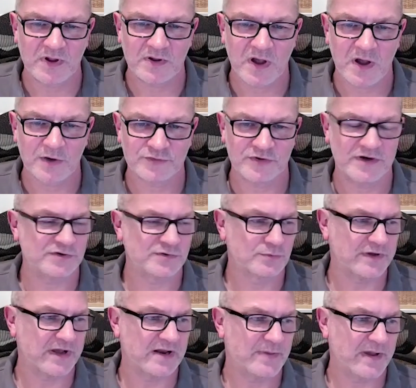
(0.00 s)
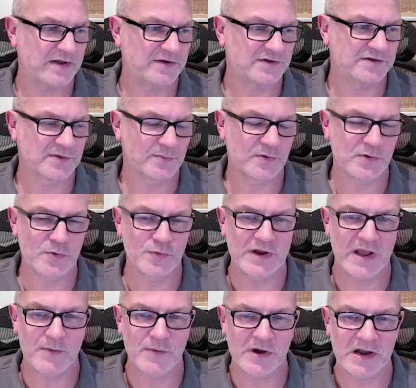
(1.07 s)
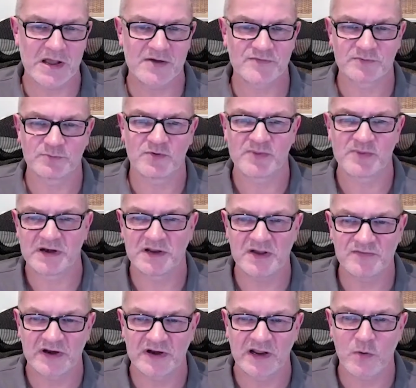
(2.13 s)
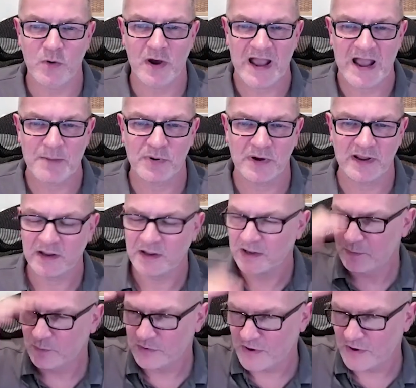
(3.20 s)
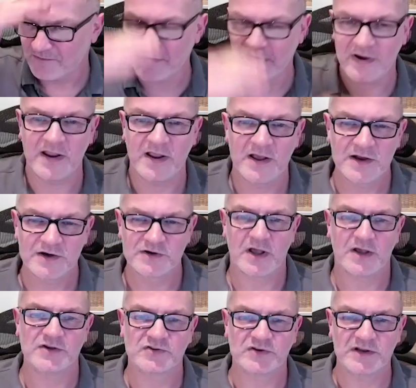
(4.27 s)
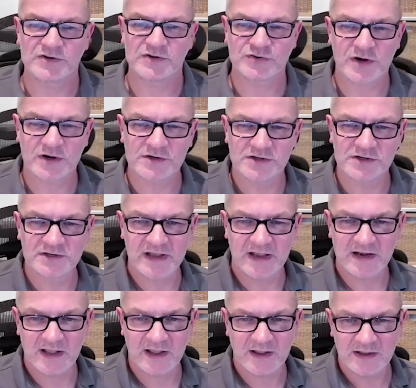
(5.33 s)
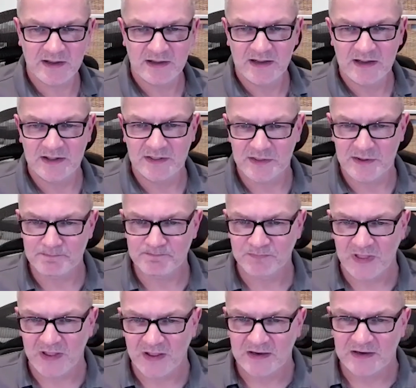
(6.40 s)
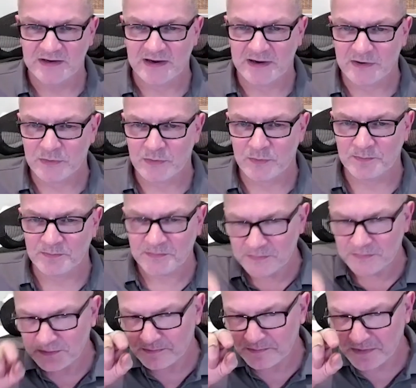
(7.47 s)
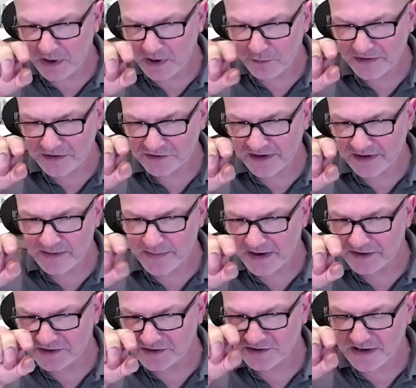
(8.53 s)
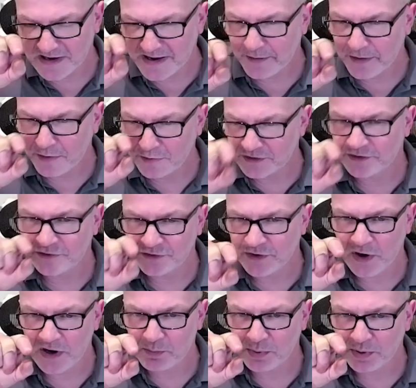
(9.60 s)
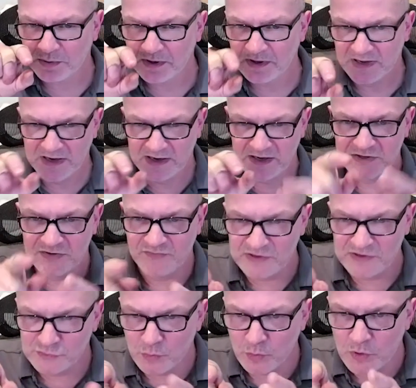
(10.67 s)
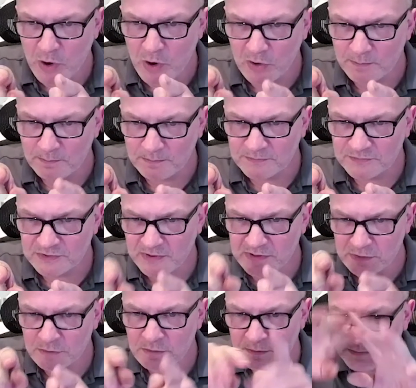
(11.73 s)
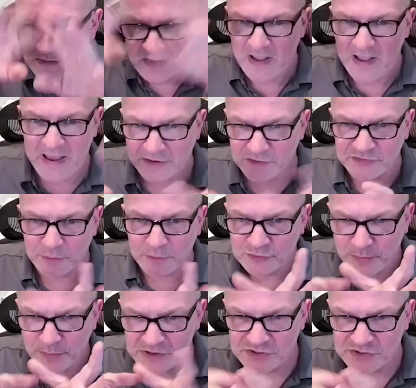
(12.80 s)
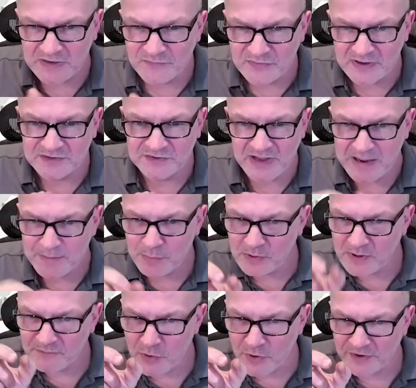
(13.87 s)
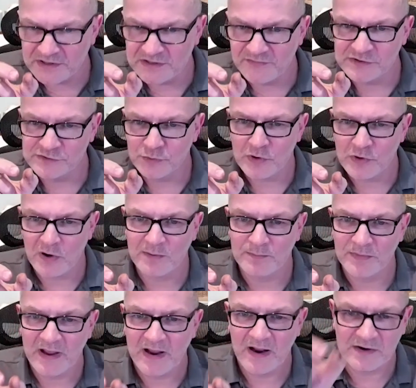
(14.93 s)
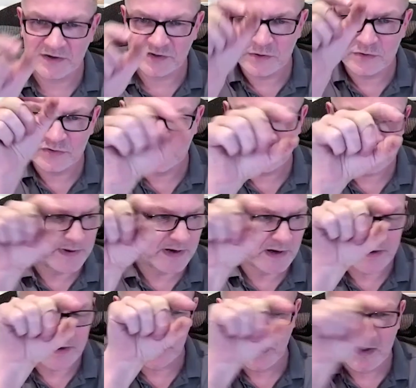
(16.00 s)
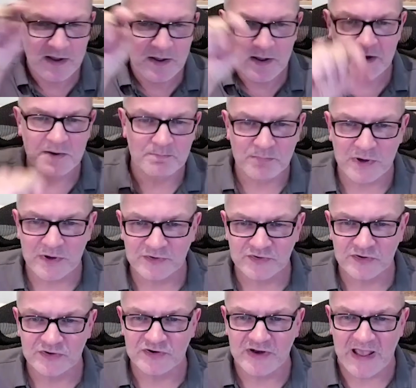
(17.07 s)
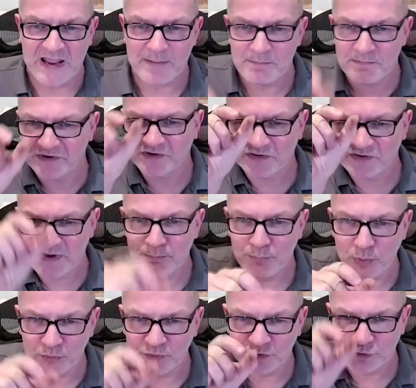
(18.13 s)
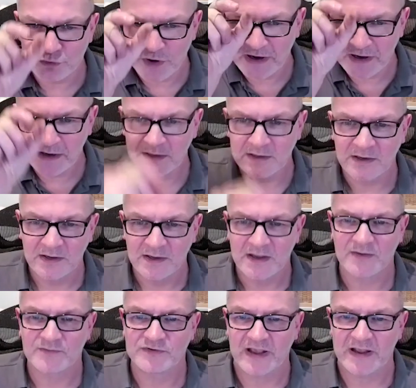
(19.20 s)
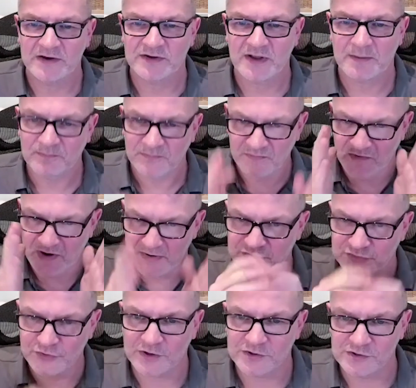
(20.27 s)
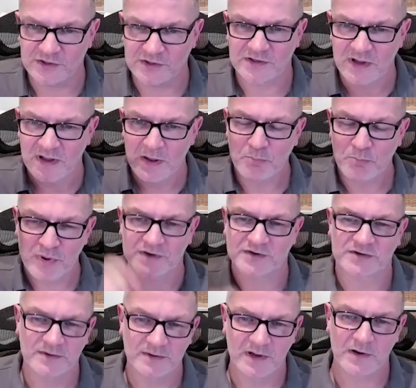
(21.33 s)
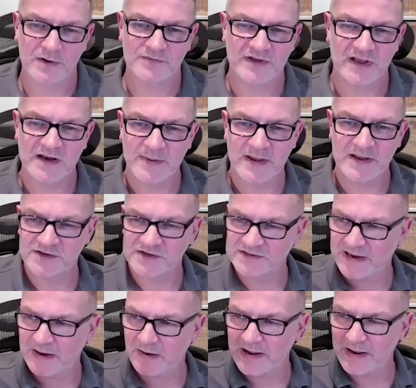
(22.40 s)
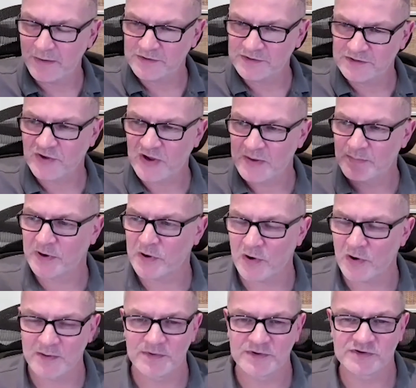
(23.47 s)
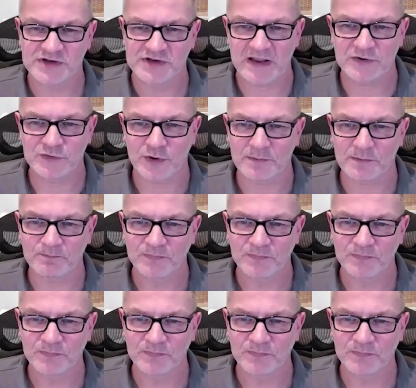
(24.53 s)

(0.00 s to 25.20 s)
our traditional databases that we all know and love and we've been governing quite happily with our very nicely structured data in them. Now, a lot of these databases allow you to type an individual column. So in your Excel spreadsheet for your table, I've got an individual column there. It's usually something like person's name. It's a simple string of data, very structured. But a lot of databases now allow you to type a column as JSON